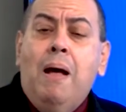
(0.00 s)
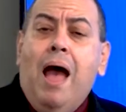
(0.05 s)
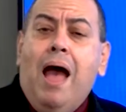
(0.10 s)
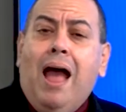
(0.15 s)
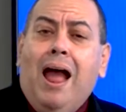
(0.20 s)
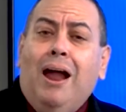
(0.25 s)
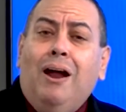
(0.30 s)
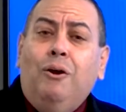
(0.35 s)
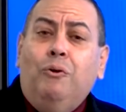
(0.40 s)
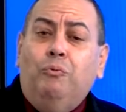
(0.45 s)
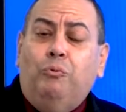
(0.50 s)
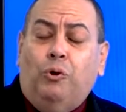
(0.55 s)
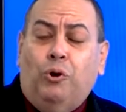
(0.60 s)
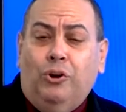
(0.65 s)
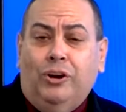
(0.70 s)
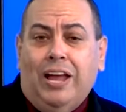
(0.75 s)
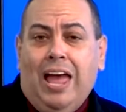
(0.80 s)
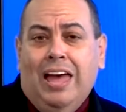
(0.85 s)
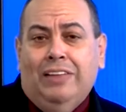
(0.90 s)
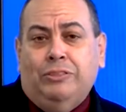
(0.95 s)
Our
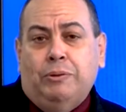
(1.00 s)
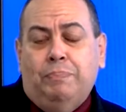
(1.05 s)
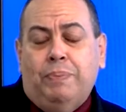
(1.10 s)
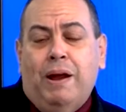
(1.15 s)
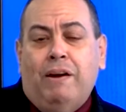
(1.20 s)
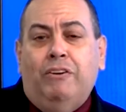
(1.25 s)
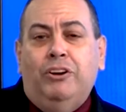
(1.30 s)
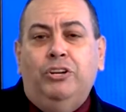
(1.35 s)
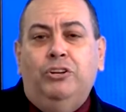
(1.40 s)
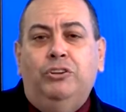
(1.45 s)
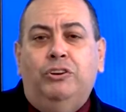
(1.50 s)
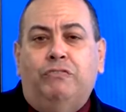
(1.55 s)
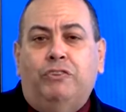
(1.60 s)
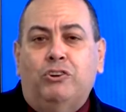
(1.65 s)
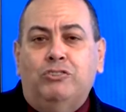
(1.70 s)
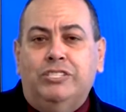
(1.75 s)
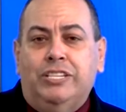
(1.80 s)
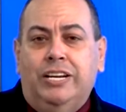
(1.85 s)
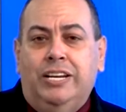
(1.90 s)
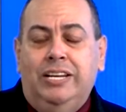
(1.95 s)
work at the Parent
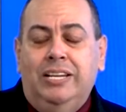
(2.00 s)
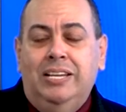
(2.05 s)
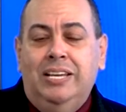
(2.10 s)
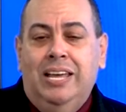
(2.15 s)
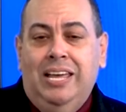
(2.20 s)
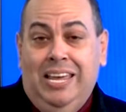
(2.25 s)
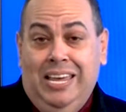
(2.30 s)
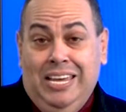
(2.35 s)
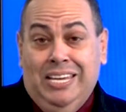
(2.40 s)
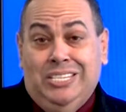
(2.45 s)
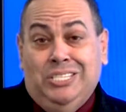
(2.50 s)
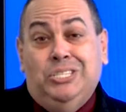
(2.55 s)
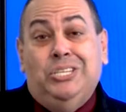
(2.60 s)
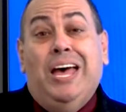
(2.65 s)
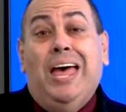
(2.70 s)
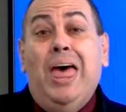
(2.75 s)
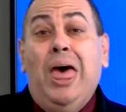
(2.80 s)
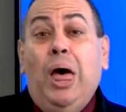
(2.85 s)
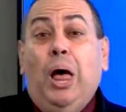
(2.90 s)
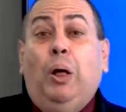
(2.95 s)
University is to
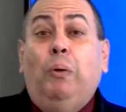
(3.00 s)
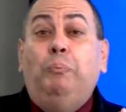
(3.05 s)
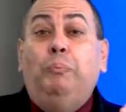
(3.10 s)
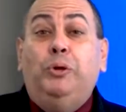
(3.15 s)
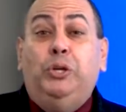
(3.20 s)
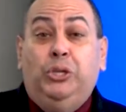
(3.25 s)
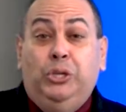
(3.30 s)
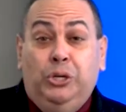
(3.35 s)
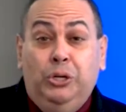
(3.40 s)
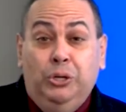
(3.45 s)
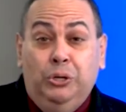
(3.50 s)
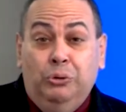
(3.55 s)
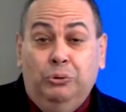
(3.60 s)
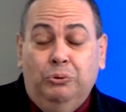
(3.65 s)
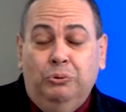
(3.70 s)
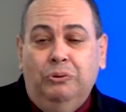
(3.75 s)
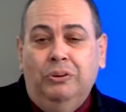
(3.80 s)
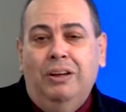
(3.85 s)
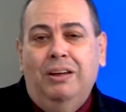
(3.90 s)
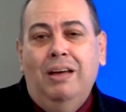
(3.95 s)
help you